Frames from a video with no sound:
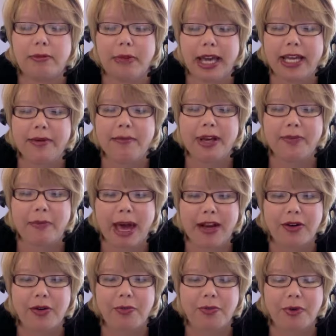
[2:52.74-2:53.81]
8
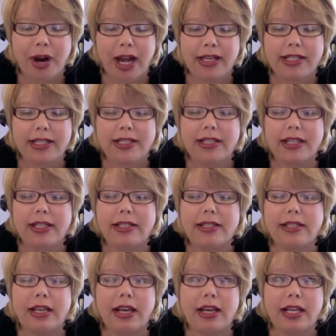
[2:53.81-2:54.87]
mathematical
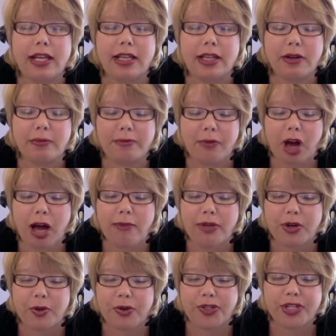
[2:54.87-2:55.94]
practices in the Common
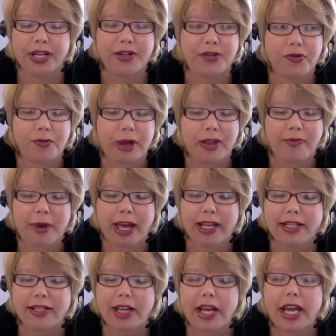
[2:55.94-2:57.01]
Core standards for
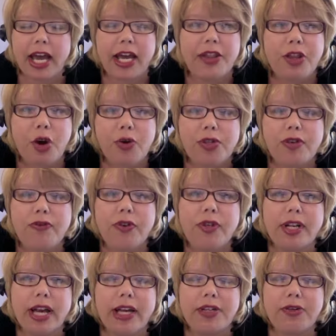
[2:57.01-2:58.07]
mathematics. And those of you
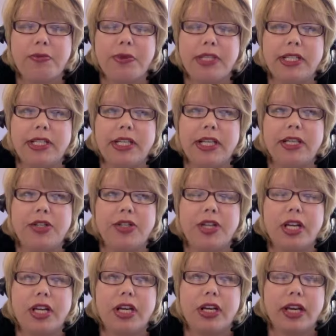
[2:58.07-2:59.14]
that actually teach
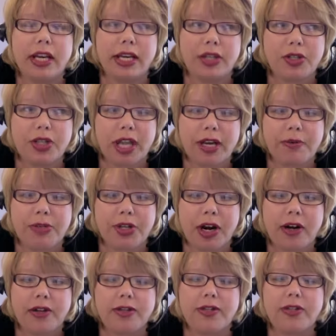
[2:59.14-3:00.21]
English language
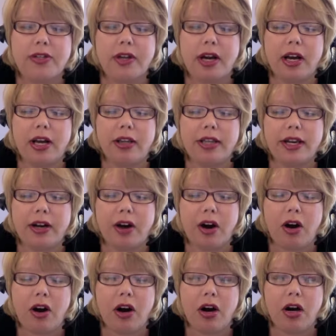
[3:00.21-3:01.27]
arts, there
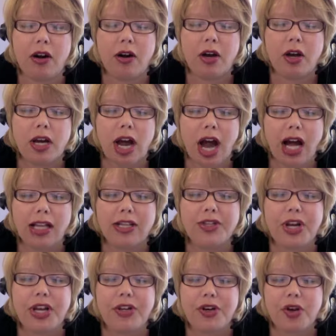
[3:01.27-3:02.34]
are college
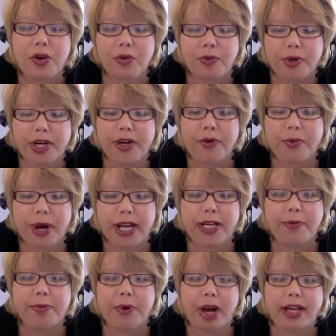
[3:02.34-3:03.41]
and career ready
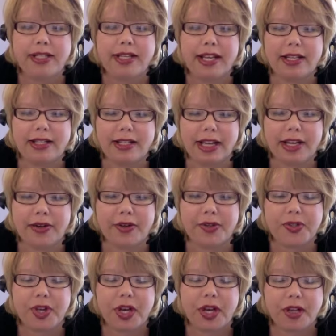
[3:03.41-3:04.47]
process
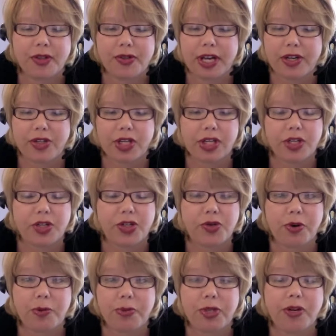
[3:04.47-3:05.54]
standards. There's actually a
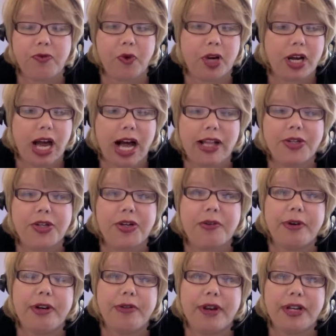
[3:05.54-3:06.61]
description of what a college and
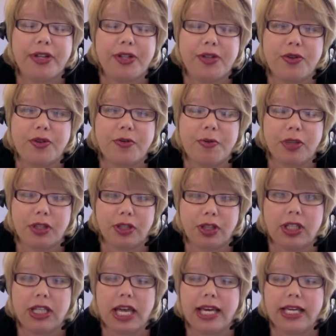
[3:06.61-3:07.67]
career ready student would
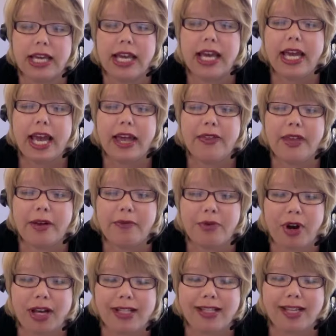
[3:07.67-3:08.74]
look like, and then
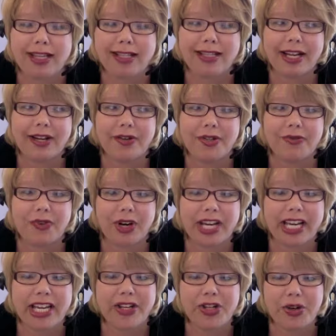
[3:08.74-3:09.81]
process standards for
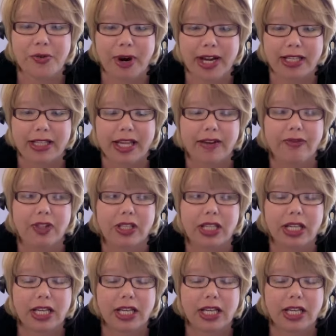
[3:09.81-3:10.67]
each grade level